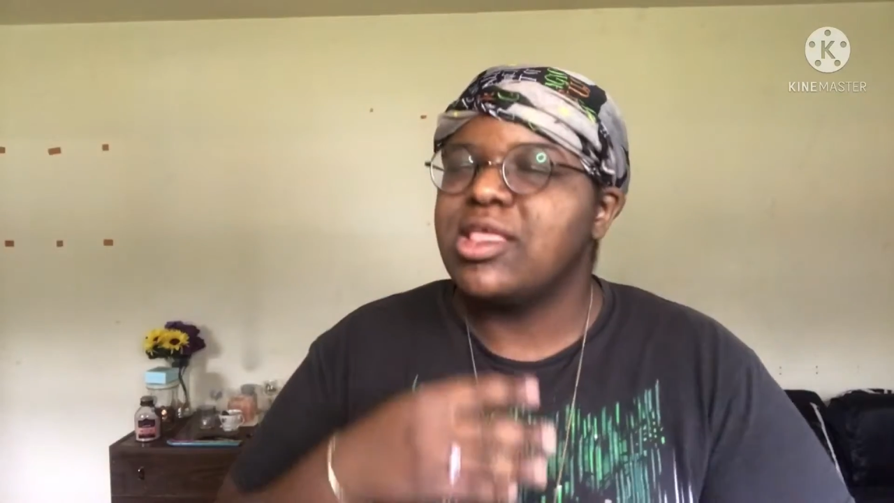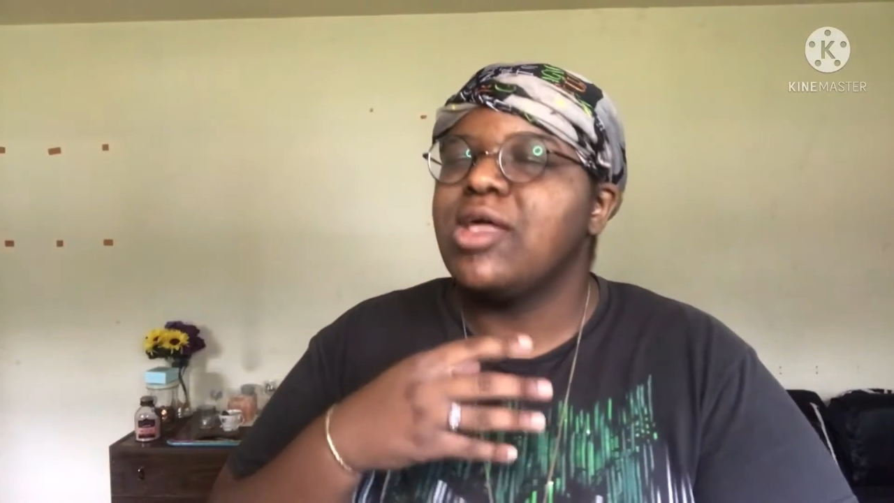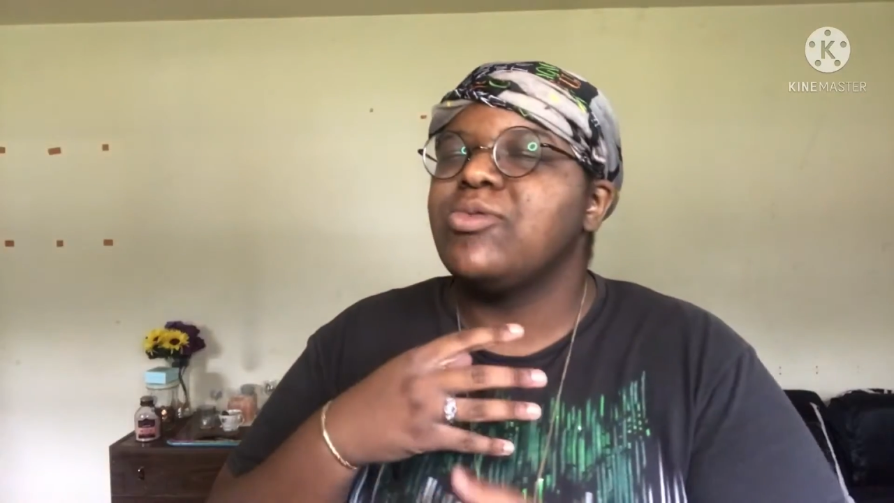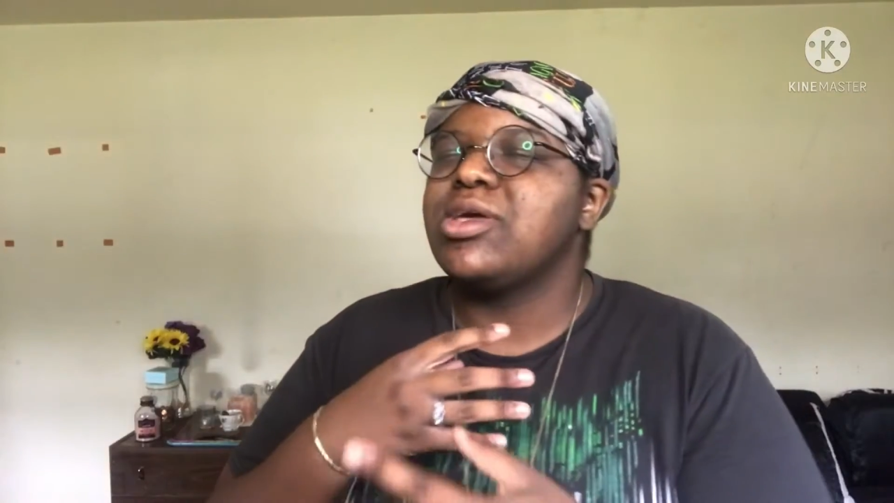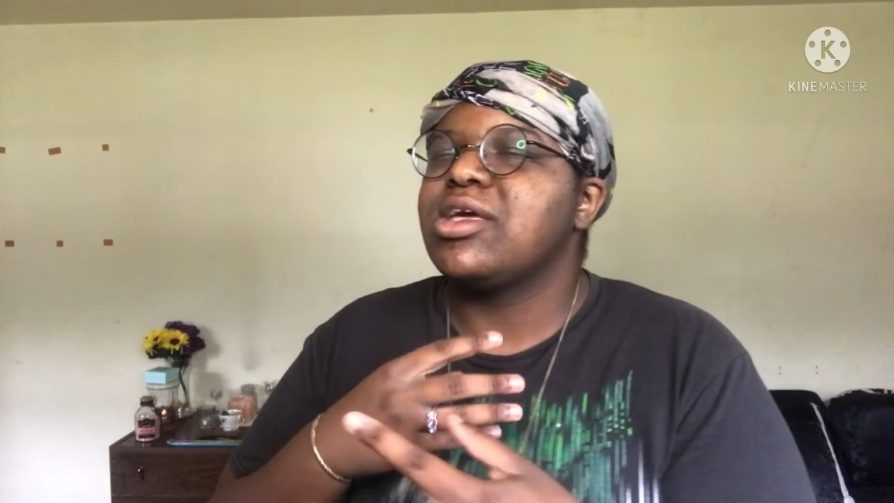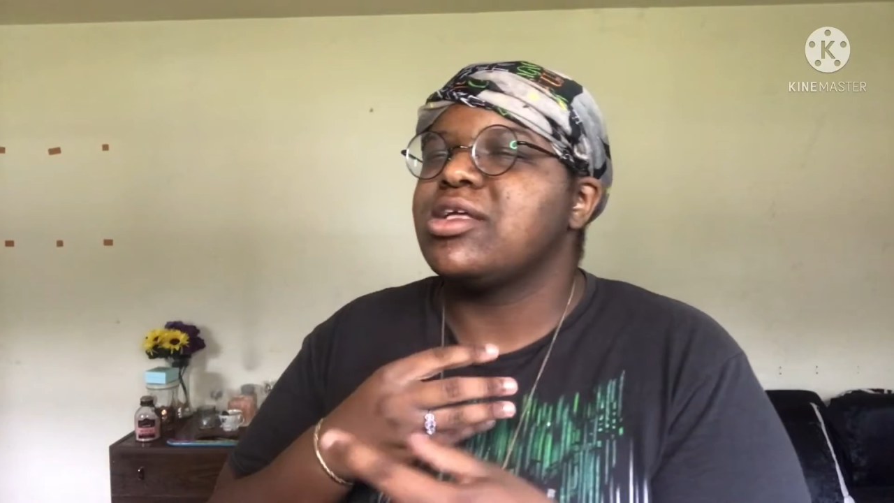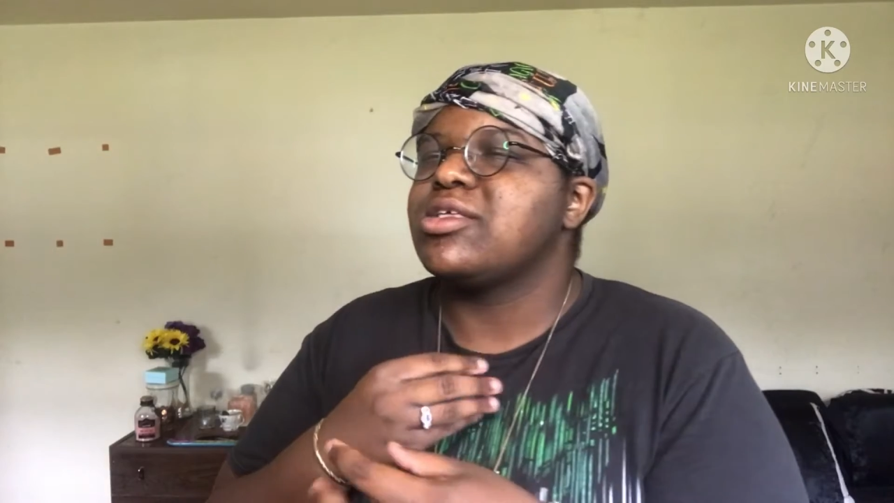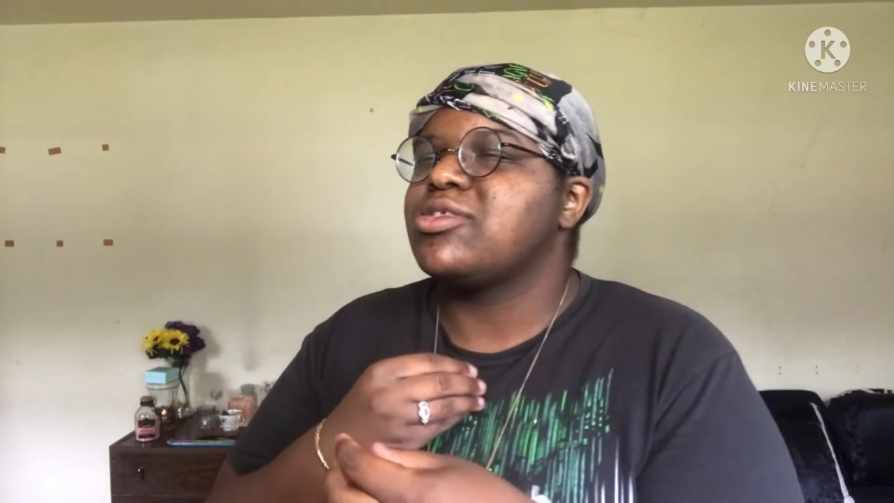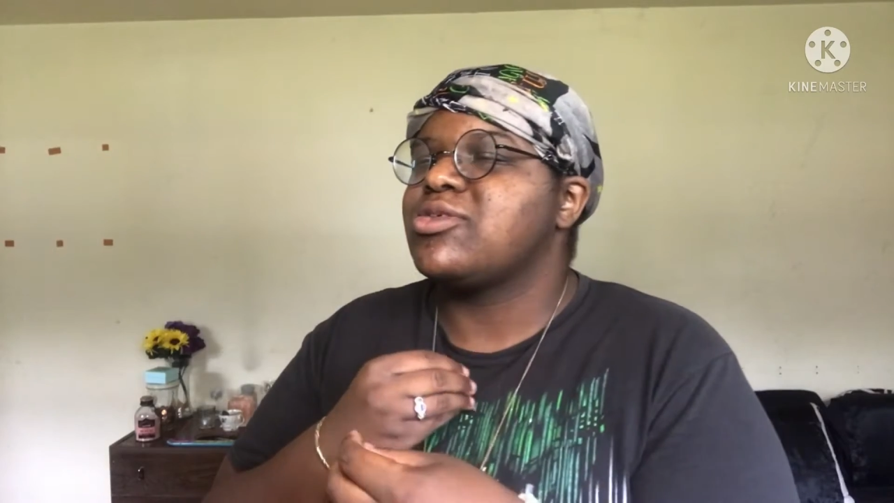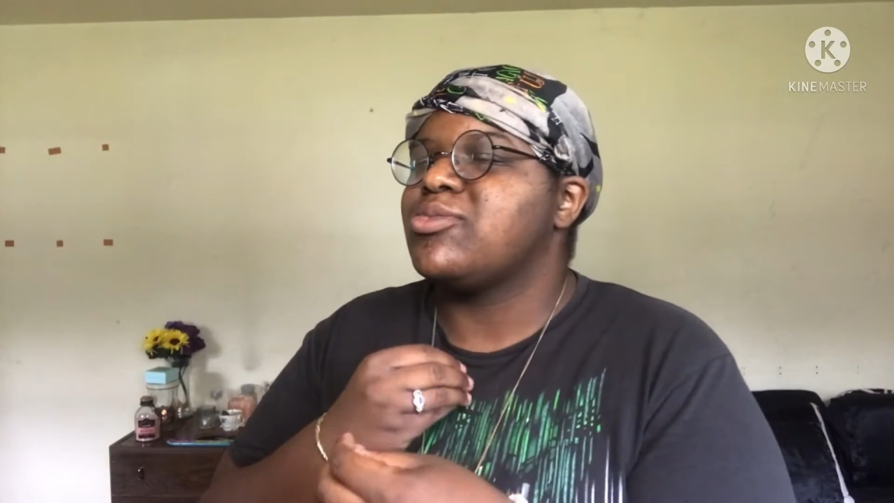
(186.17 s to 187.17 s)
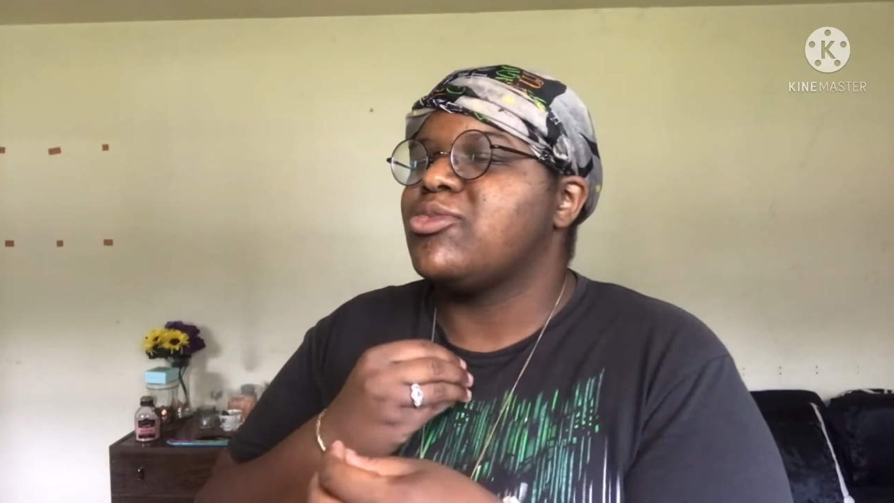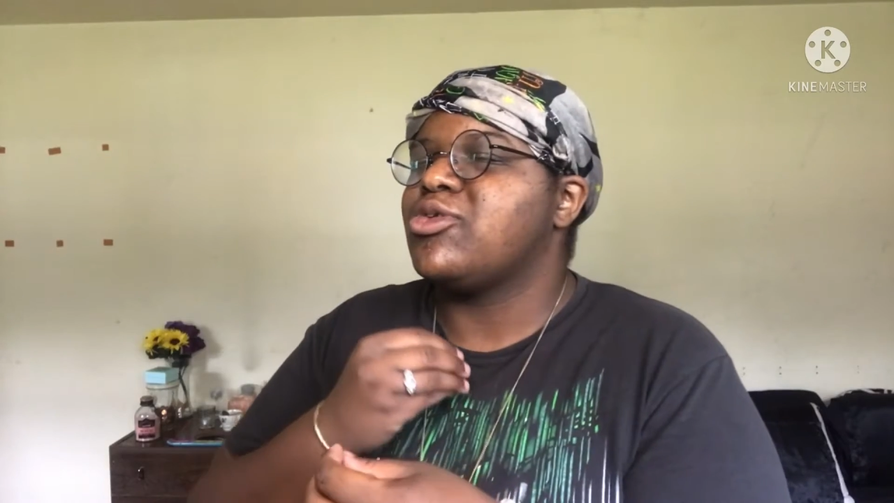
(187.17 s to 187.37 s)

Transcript: And then we get into